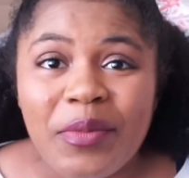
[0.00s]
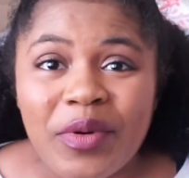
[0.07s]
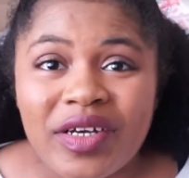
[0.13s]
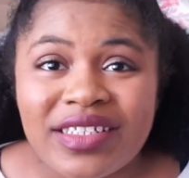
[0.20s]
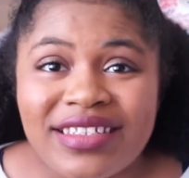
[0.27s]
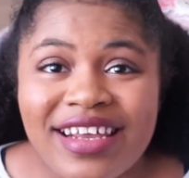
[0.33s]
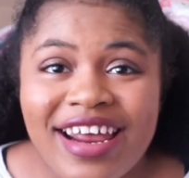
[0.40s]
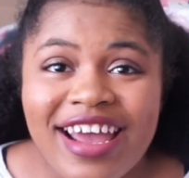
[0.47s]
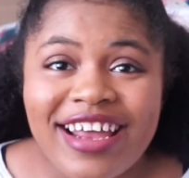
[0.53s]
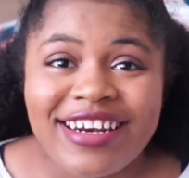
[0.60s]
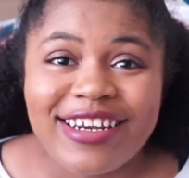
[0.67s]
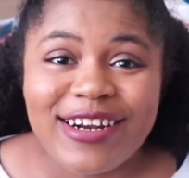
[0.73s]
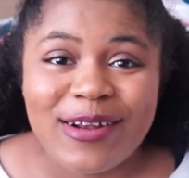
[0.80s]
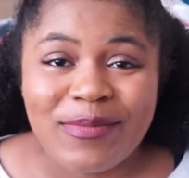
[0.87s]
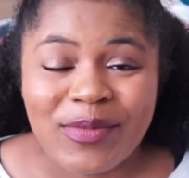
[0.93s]
books that I
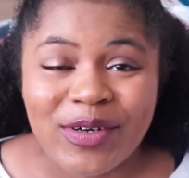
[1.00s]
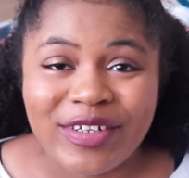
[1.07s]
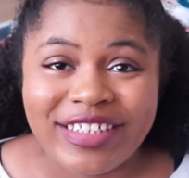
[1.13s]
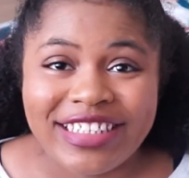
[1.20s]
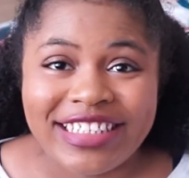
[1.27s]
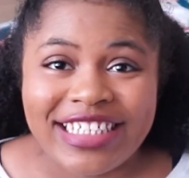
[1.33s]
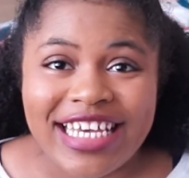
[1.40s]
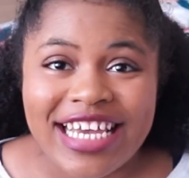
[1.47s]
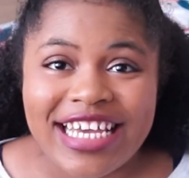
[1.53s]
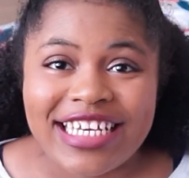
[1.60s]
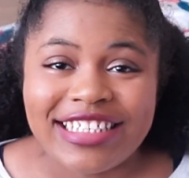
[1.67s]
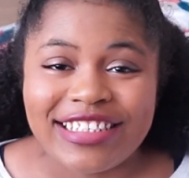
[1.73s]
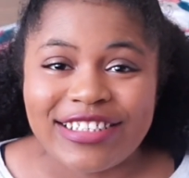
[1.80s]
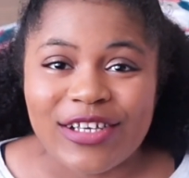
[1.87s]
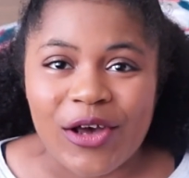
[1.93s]
ended up purchasing,
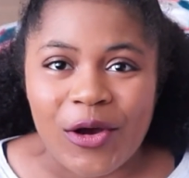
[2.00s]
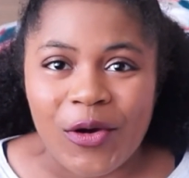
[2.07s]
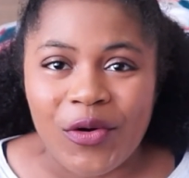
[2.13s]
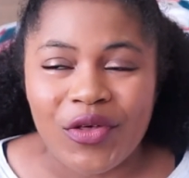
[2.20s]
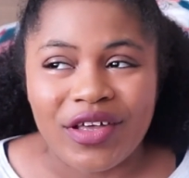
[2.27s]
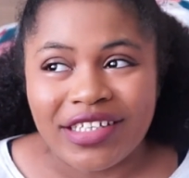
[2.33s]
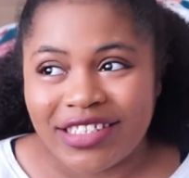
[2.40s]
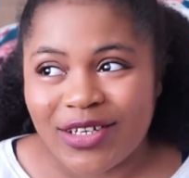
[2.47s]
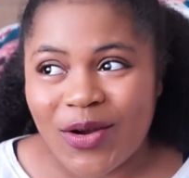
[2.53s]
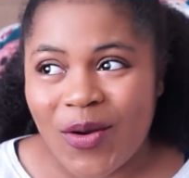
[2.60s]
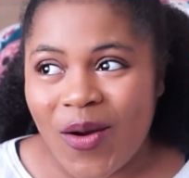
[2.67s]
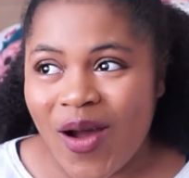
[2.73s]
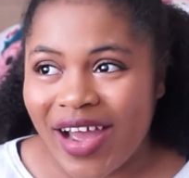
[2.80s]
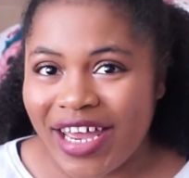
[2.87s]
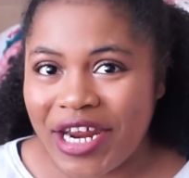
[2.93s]
so it's
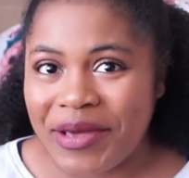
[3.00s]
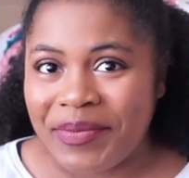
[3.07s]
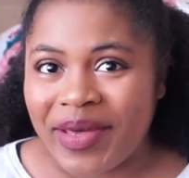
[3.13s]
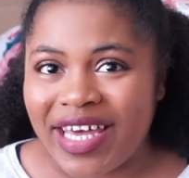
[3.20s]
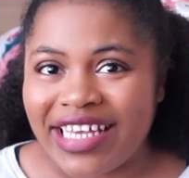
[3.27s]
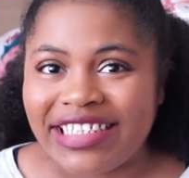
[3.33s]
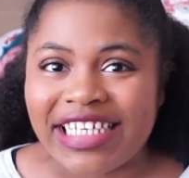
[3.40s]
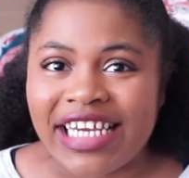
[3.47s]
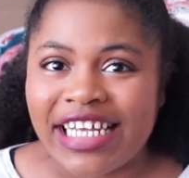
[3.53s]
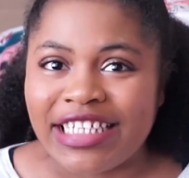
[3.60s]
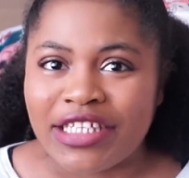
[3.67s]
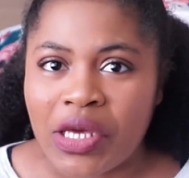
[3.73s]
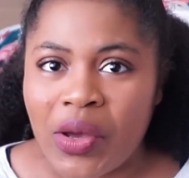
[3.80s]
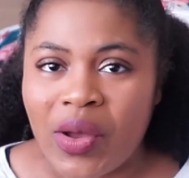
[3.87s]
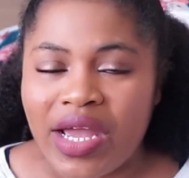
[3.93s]
quite a bit, and
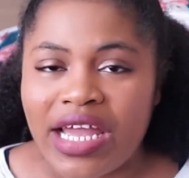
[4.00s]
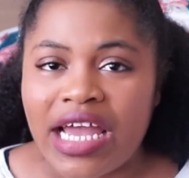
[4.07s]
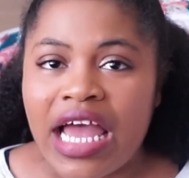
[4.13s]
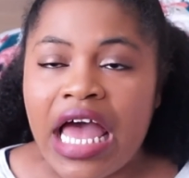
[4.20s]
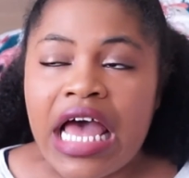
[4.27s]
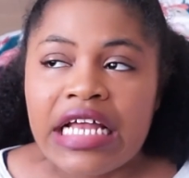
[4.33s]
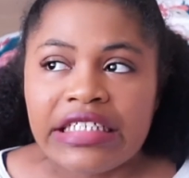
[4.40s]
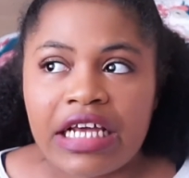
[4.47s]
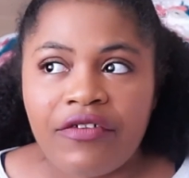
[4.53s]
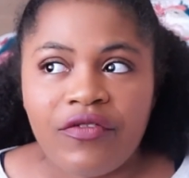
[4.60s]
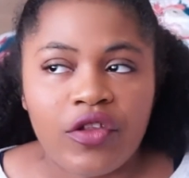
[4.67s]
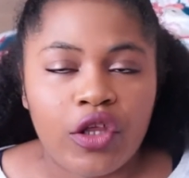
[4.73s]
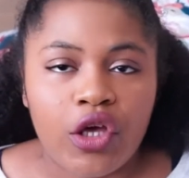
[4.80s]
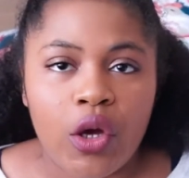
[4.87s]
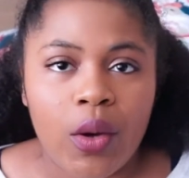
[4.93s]
it's
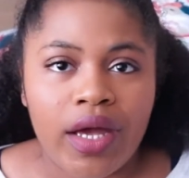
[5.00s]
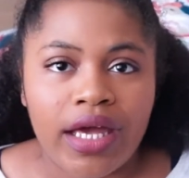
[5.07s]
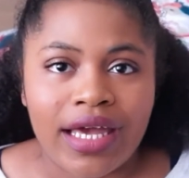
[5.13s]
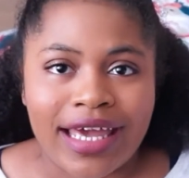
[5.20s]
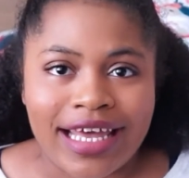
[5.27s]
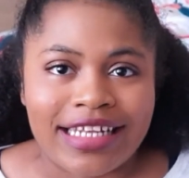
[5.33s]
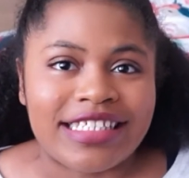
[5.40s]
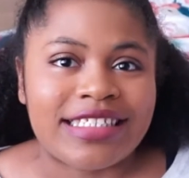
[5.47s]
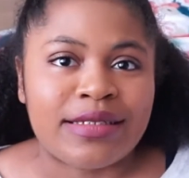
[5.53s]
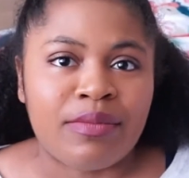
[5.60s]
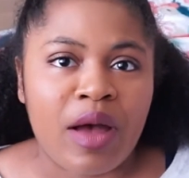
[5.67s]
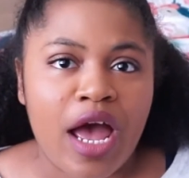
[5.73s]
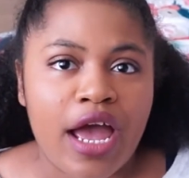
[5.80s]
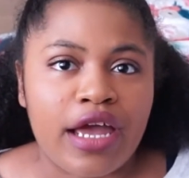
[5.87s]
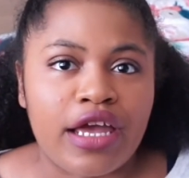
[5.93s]
definitely going against
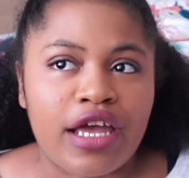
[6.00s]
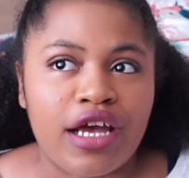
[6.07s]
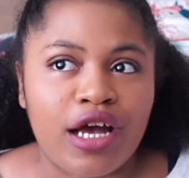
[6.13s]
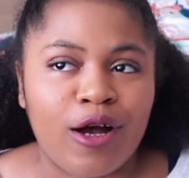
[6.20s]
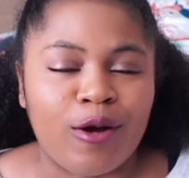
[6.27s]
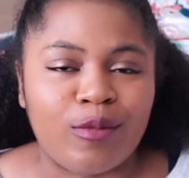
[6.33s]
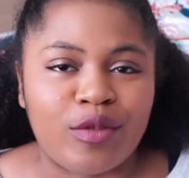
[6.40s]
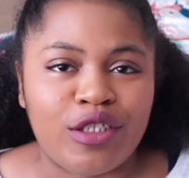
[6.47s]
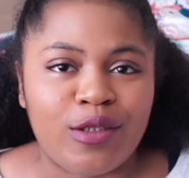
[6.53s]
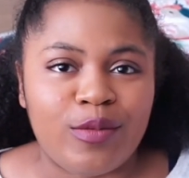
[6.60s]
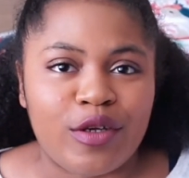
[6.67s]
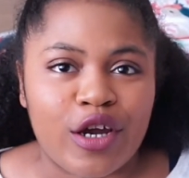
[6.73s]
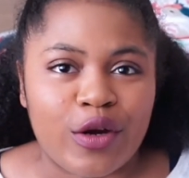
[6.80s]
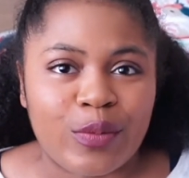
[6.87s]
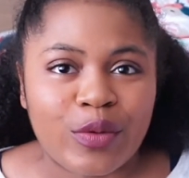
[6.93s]
my
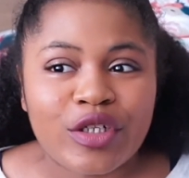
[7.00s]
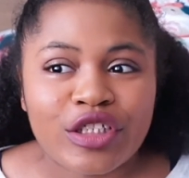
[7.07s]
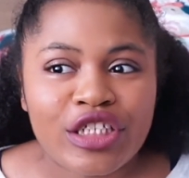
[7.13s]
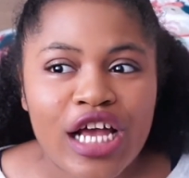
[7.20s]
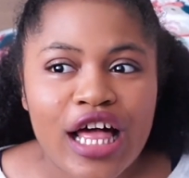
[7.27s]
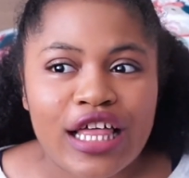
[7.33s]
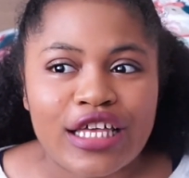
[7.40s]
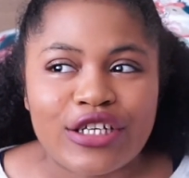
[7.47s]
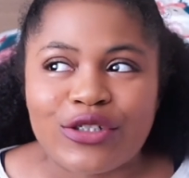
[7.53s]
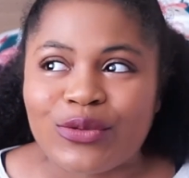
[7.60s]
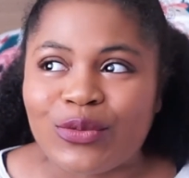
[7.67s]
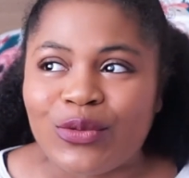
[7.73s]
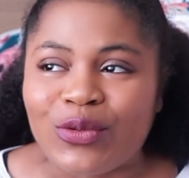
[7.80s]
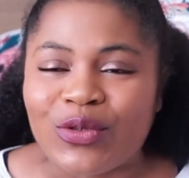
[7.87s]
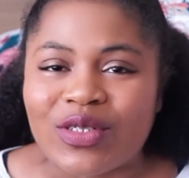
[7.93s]
TBR book challenge
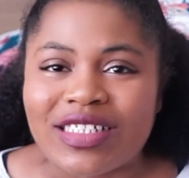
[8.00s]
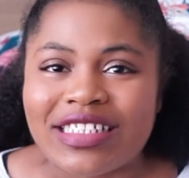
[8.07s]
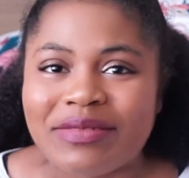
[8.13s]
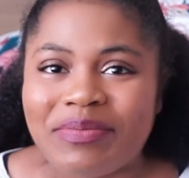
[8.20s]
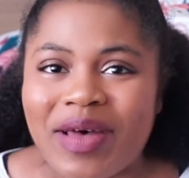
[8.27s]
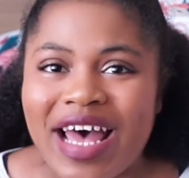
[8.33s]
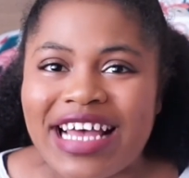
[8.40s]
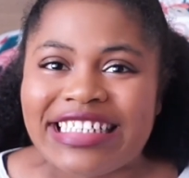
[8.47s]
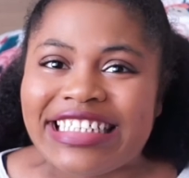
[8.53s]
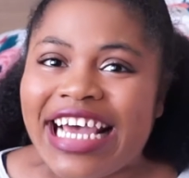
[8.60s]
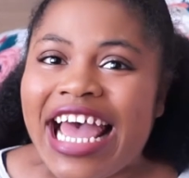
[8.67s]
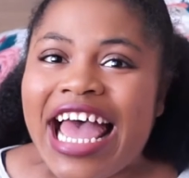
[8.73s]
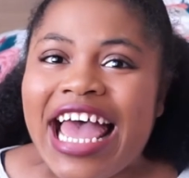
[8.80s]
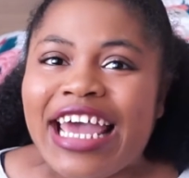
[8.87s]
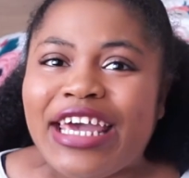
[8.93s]
rules, but
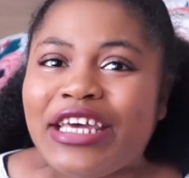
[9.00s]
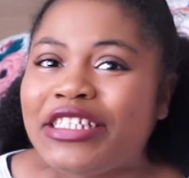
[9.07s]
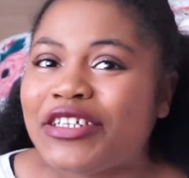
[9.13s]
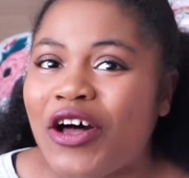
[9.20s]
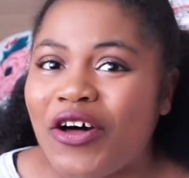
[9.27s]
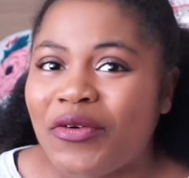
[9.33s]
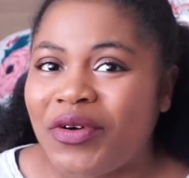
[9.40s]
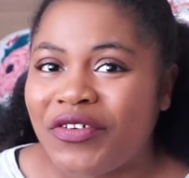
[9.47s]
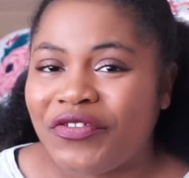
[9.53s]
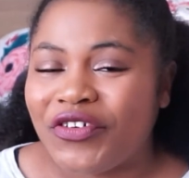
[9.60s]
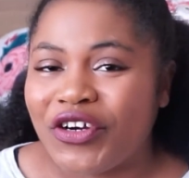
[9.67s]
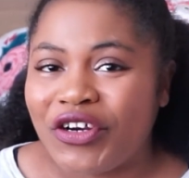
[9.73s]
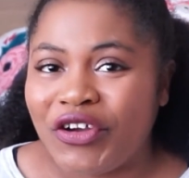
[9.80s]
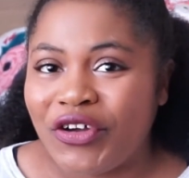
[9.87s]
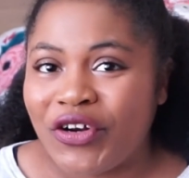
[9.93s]
it's all went
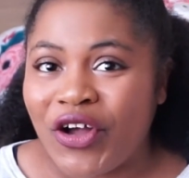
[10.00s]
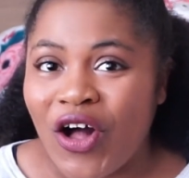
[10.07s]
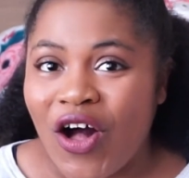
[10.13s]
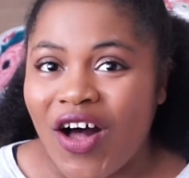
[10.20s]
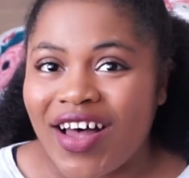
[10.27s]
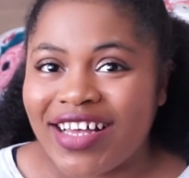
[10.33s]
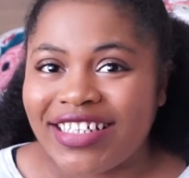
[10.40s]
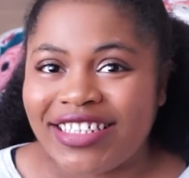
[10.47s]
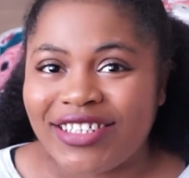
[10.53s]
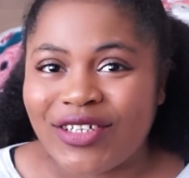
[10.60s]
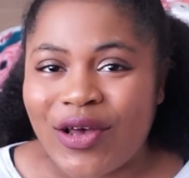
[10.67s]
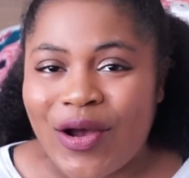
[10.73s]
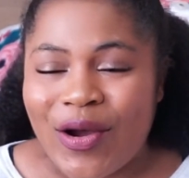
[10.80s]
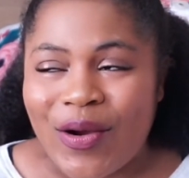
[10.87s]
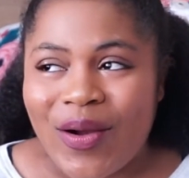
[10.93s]
for a good cause,
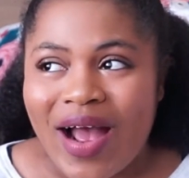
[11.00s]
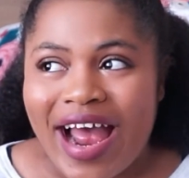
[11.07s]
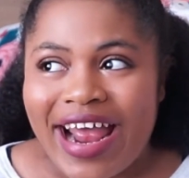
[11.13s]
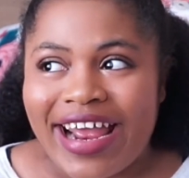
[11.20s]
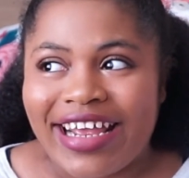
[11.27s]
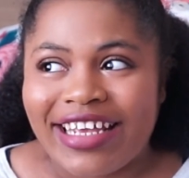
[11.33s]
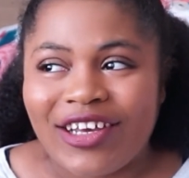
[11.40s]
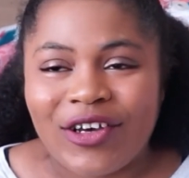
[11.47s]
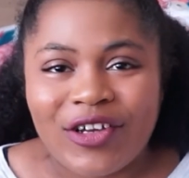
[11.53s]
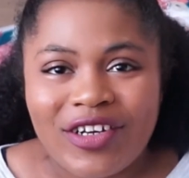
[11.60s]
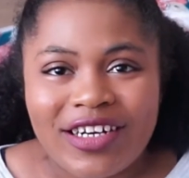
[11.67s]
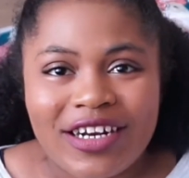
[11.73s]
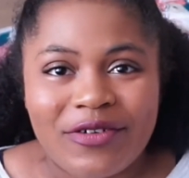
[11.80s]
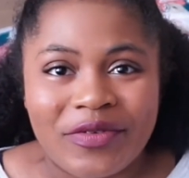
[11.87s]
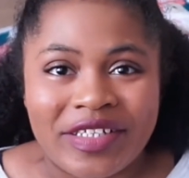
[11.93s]
so I
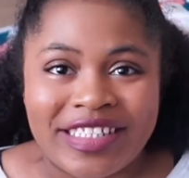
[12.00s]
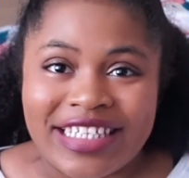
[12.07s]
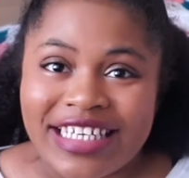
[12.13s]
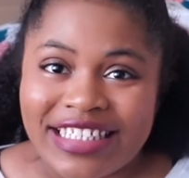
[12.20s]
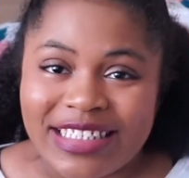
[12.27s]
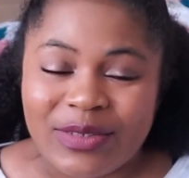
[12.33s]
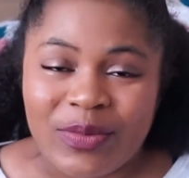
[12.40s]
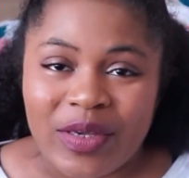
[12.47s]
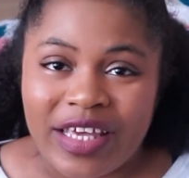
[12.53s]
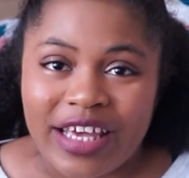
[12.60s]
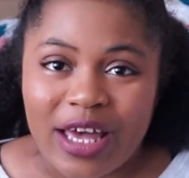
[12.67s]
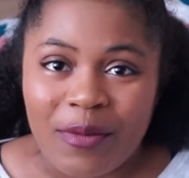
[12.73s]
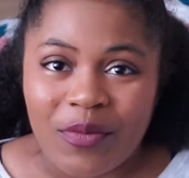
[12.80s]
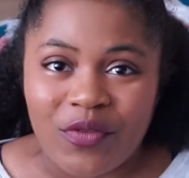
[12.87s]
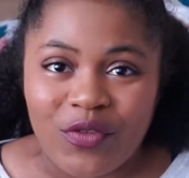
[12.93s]
couldn't resist
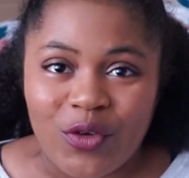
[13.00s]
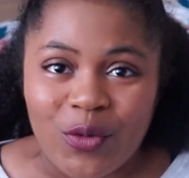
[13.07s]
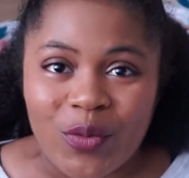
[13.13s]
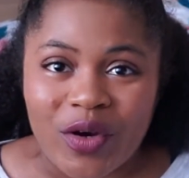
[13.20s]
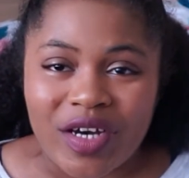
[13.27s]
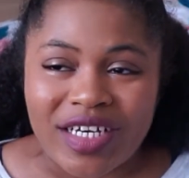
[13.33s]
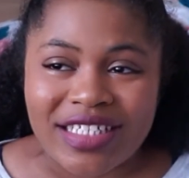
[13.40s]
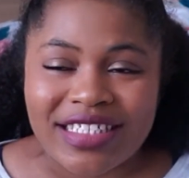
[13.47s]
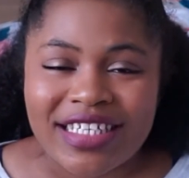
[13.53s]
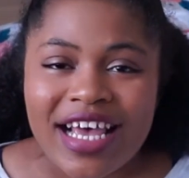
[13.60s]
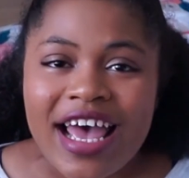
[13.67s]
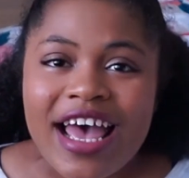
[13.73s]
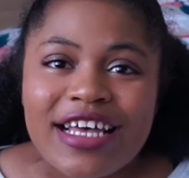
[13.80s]
picking up a few books.